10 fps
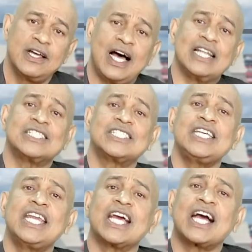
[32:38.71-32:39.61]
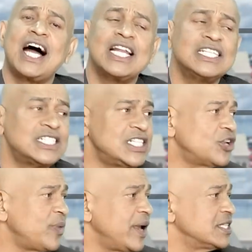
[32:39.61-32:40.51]
and see the
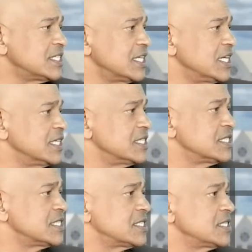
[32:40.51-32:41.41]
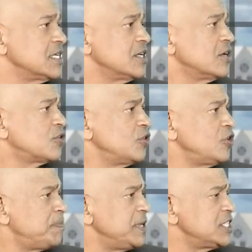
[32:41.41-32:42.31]
consequences. Could
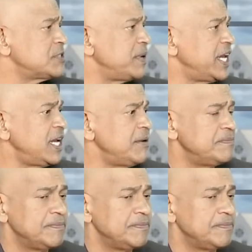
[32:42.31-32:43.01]
you please play him?